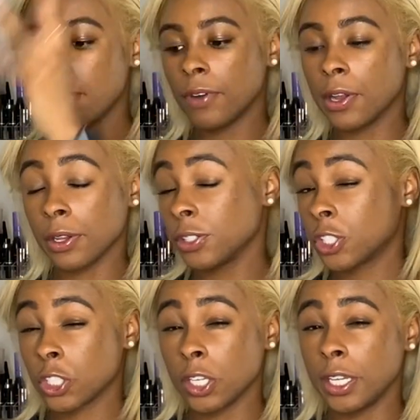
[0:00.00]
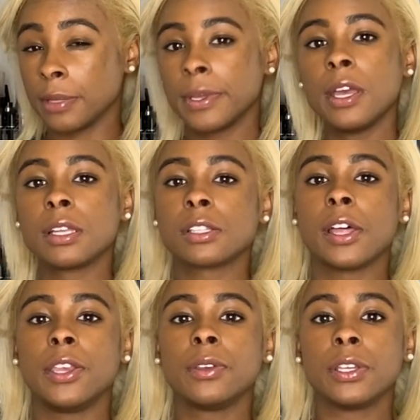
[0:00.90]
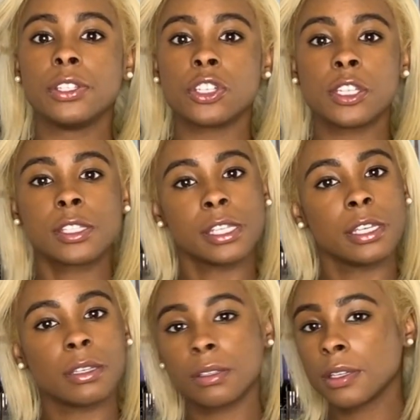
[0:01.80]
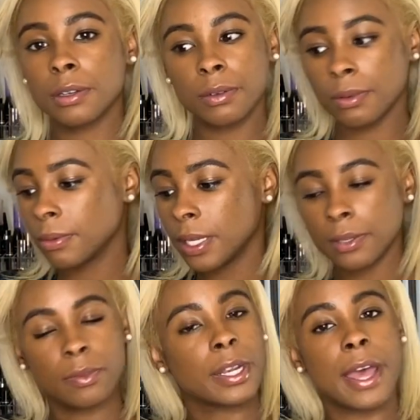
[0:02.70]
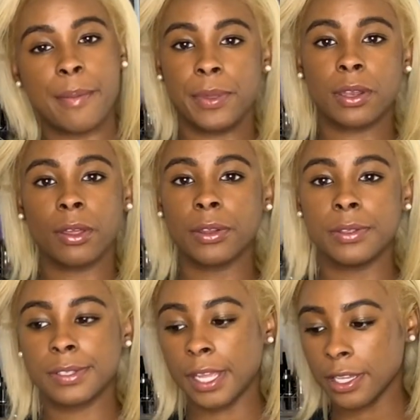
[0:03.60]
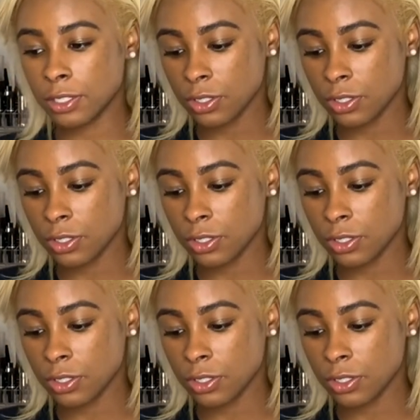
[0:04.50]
photo stream so that you can just see, you know, what happened on those days.